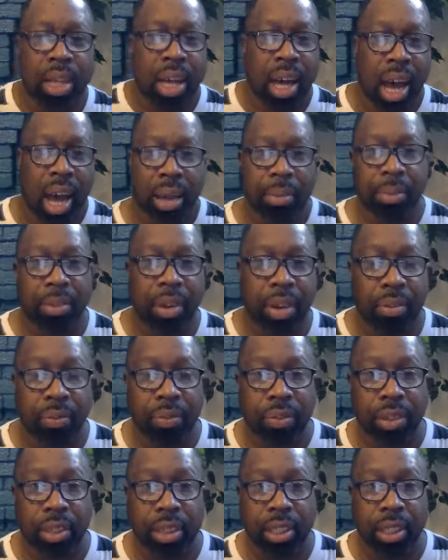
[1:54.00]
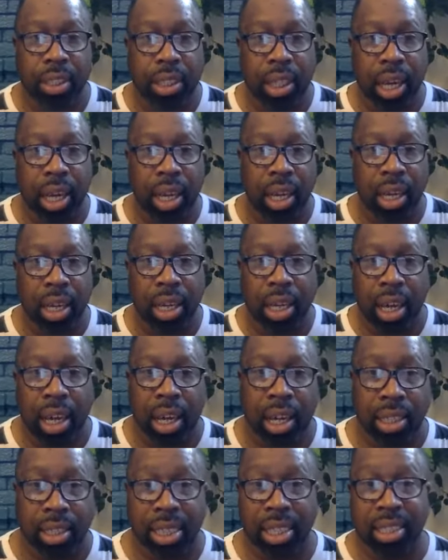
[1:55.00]
I am grateful today,
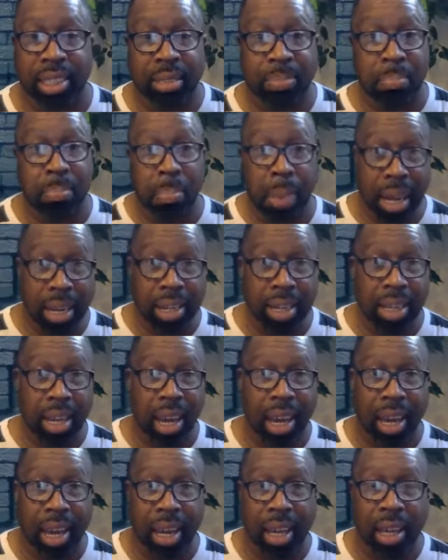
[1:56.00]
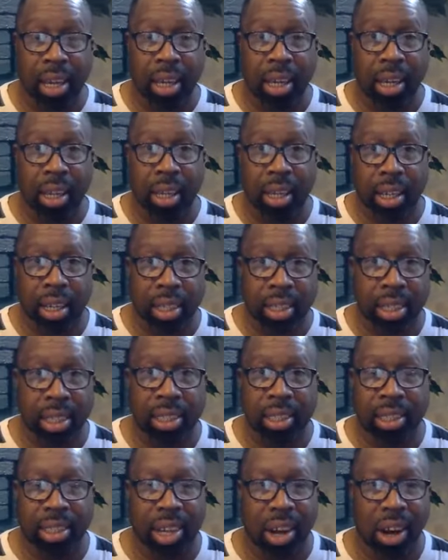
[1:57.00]
this Monday, this
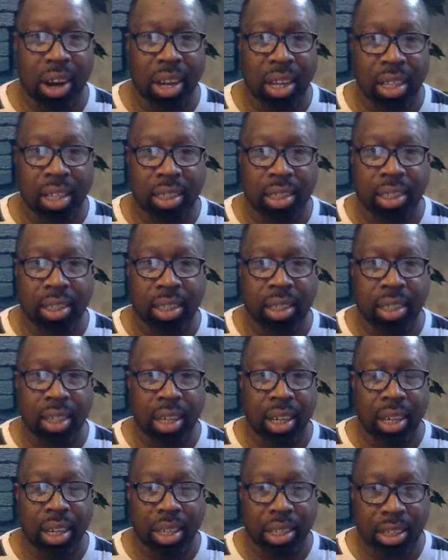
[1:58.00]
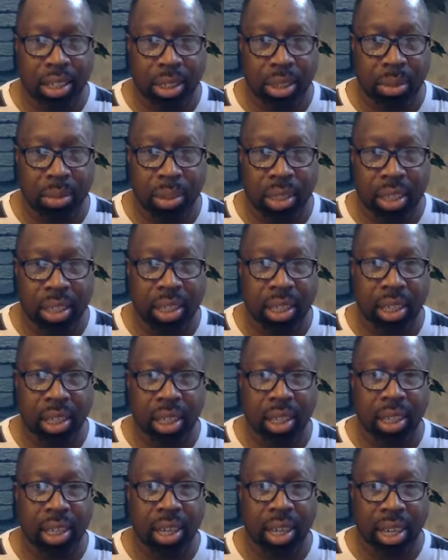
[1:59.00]
is August
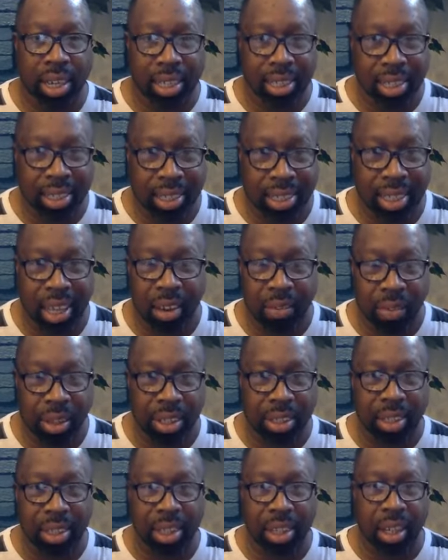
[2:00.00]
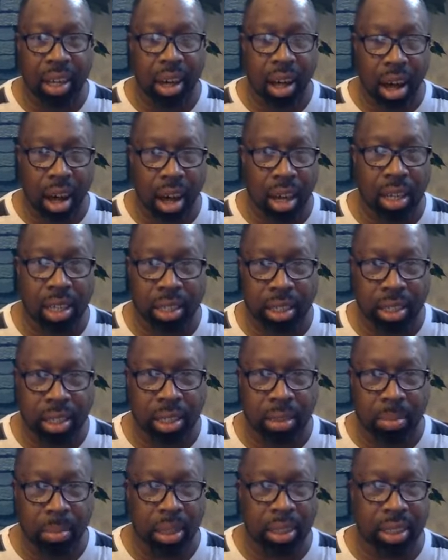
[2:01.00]
27th. August is
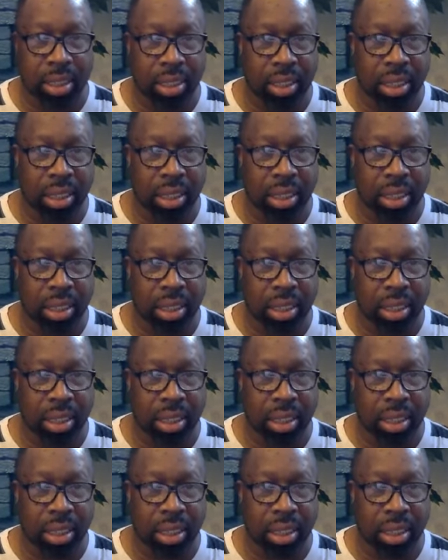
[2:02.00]
the month of